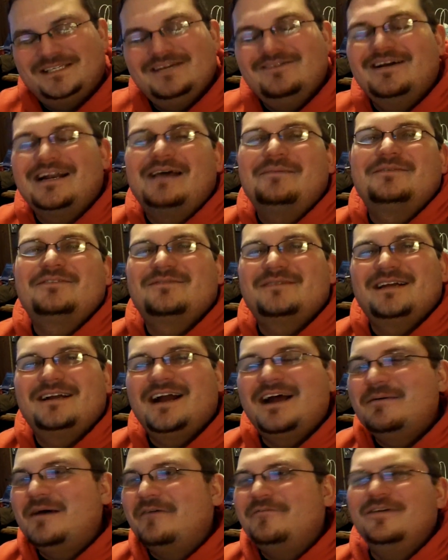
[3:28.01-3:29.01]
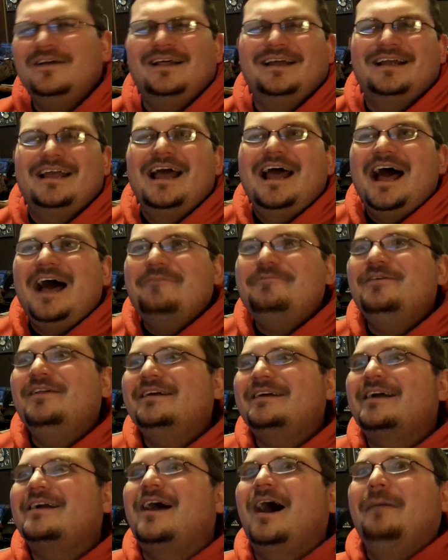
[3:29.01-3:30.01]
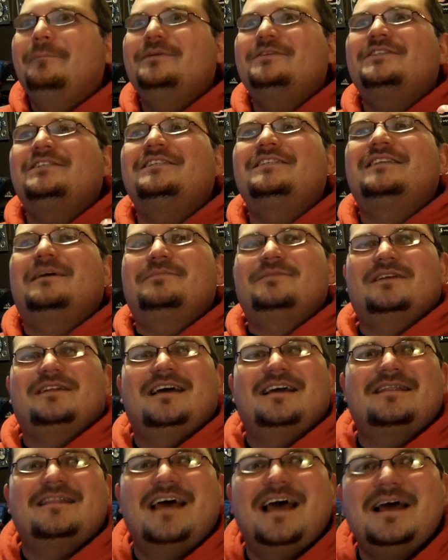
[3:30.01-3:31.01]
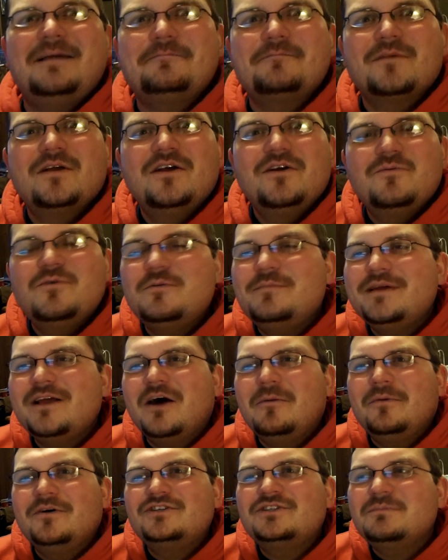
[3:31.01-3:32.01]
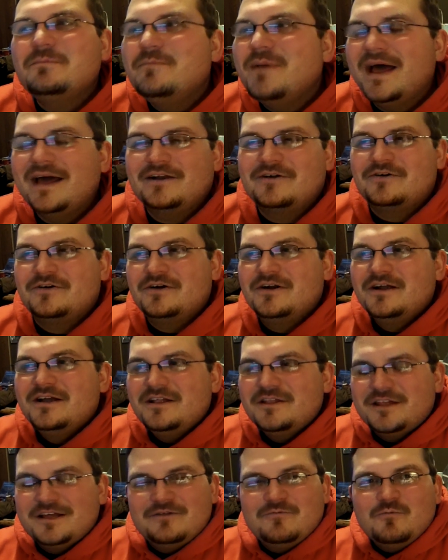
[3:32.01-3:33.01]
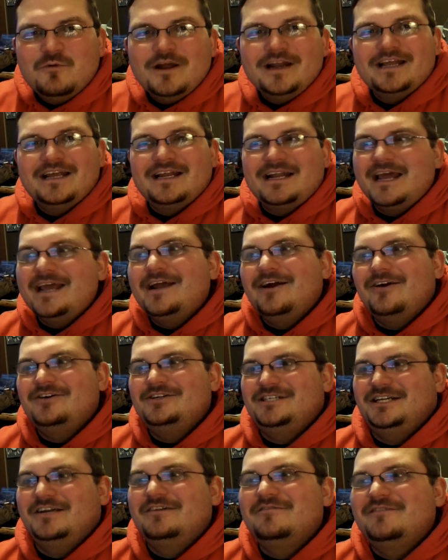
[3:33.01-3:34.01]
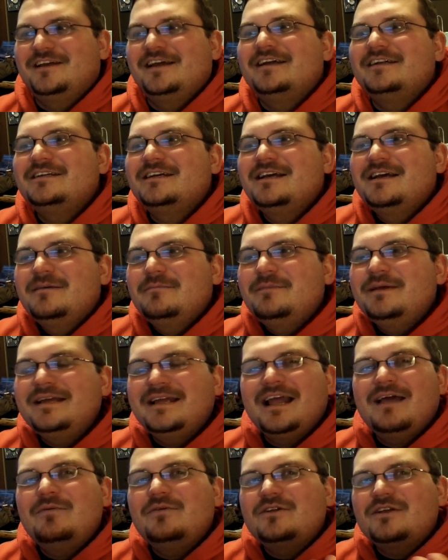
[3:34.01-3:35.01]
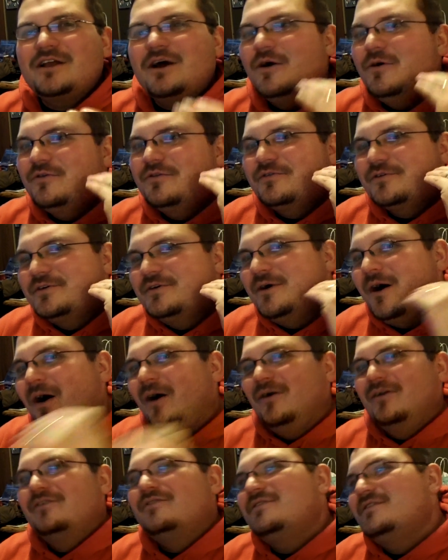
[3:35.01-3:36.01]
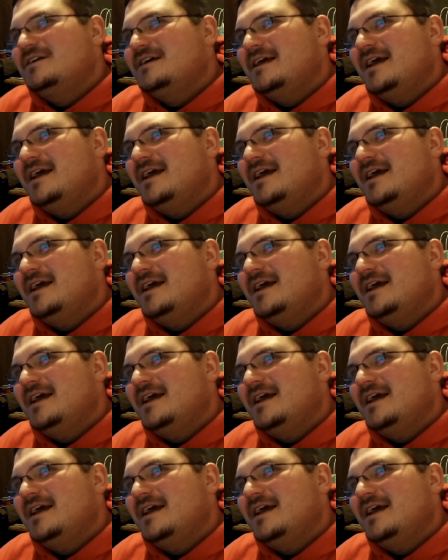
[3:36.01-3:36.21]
See what happens from there. I feel like accomplishing something like that would be almost better than winning an ARG event. Being able to go through all of